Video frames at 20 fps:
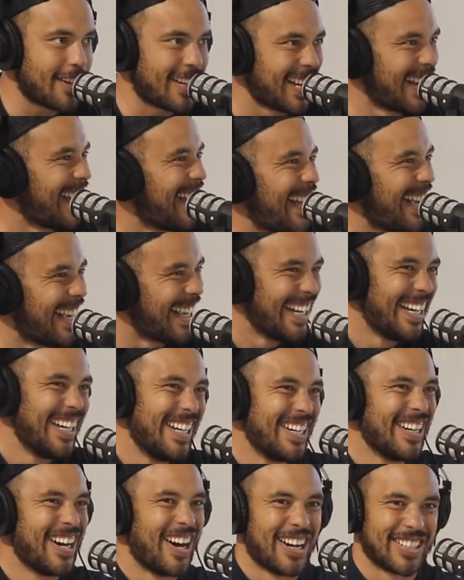was
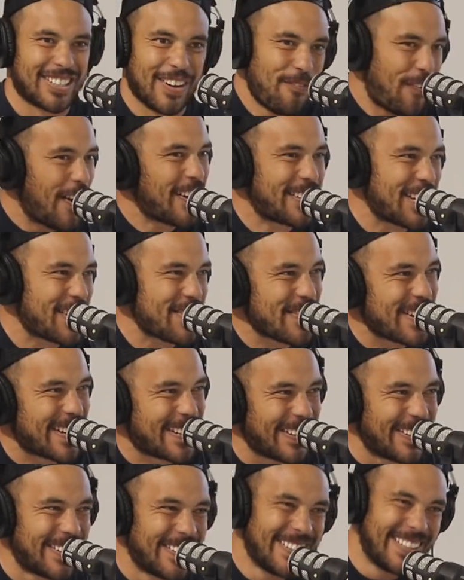like, fuck, that'll be
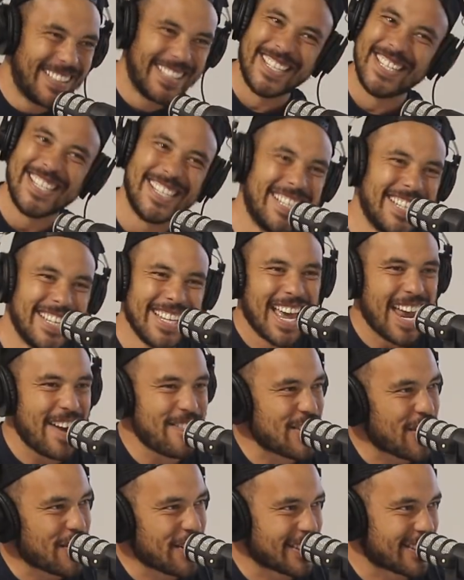cool.
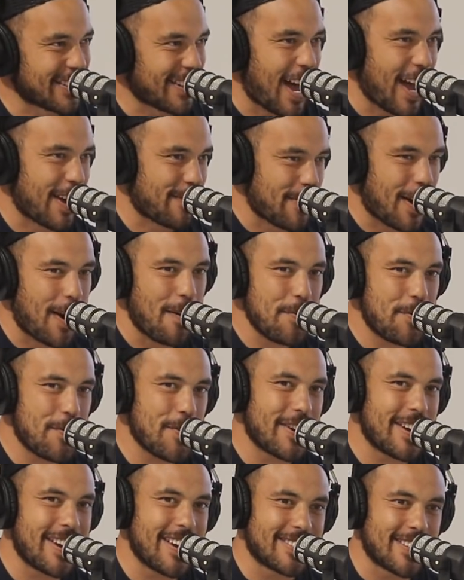Even on this live, bro, I'm
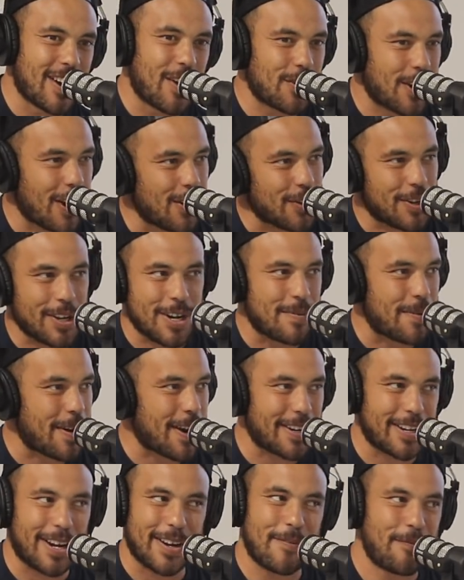30 years old. I look at him and
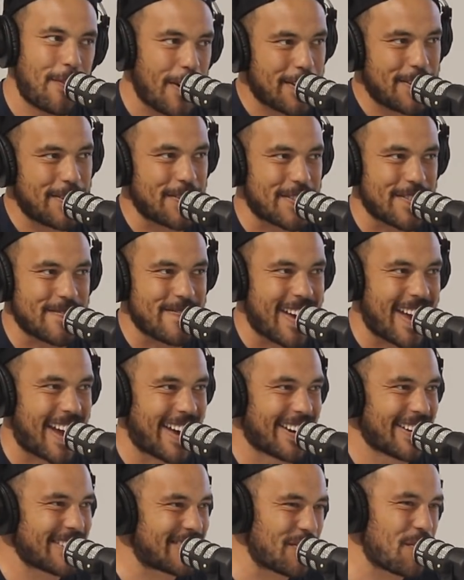I go, fuck, you're the
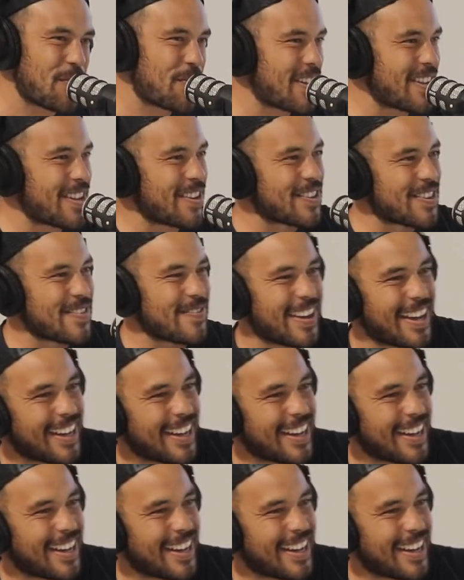man. I still think you're the